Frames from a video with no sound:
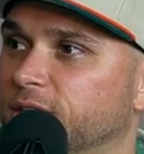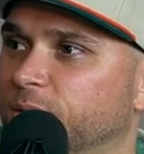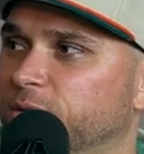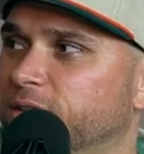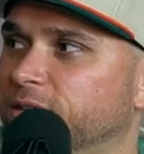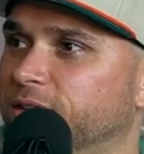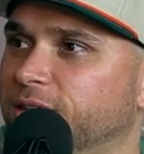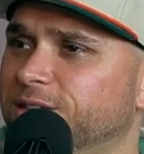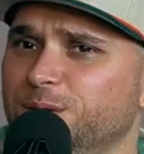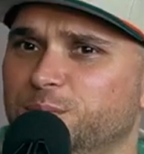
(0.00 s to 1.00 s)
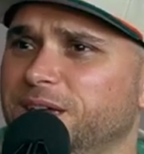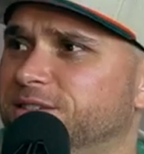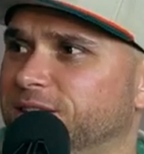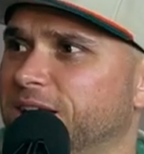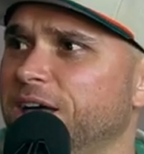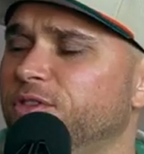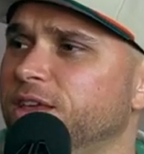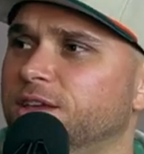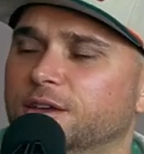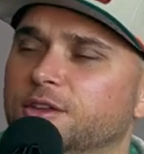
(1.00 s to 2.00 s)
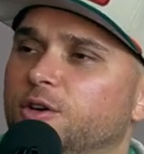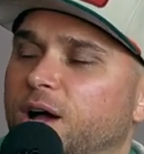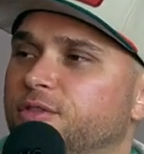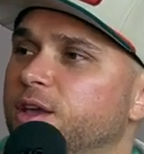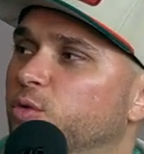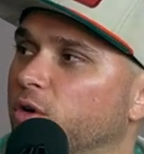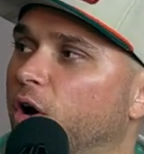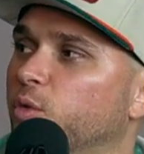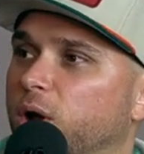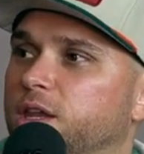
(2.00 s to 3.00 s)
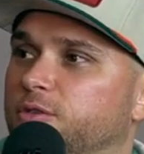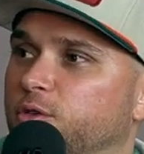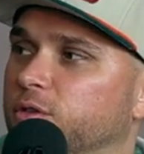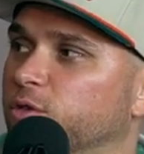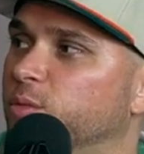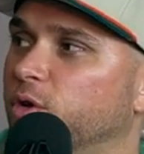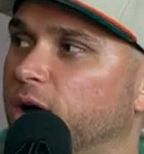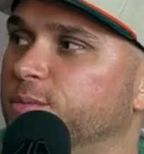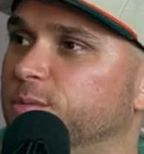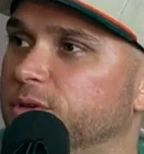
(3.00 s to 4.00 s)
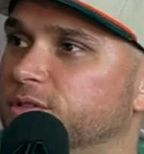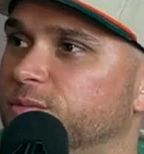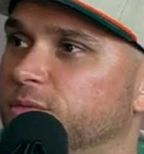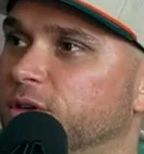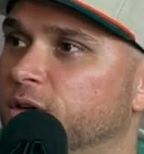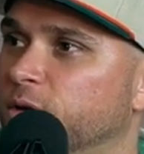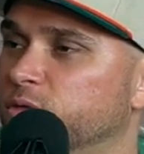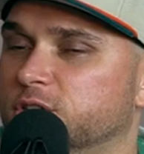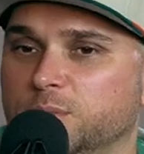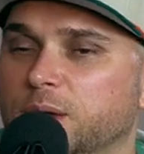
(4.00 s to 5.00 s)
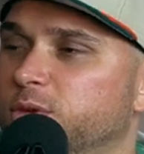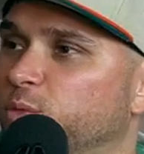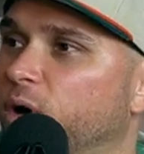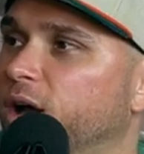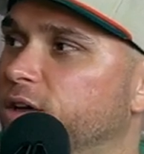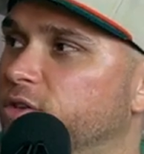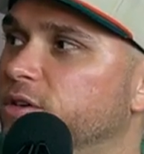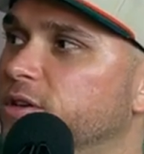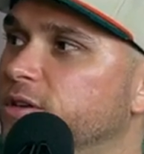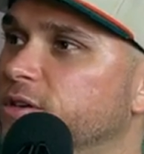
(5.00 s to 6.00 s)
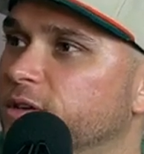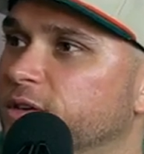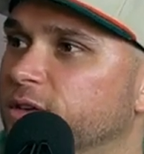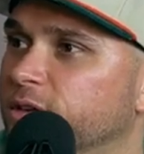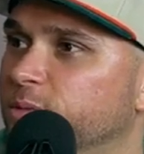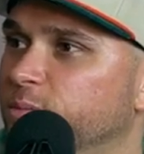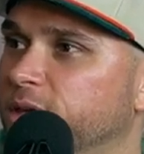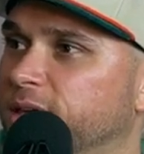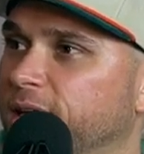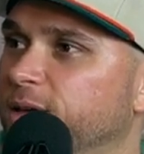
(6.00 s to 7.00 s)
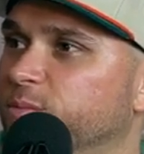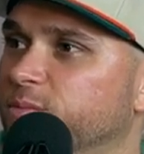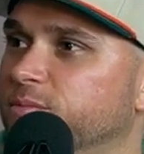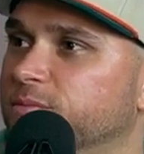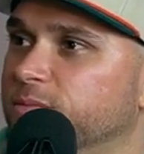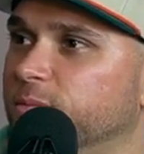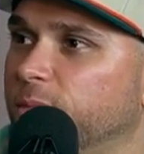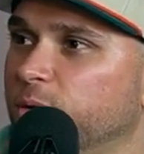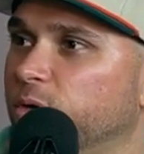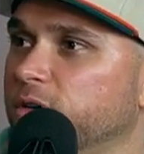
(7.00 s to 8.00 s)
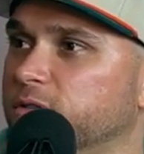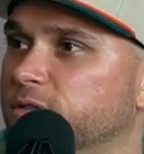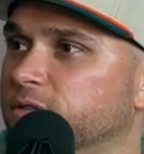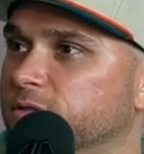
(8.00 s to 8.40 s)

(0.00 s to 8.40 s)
I mean, it's amazing. I think we're all ready for a little more optimism, which is maybe why good became my word.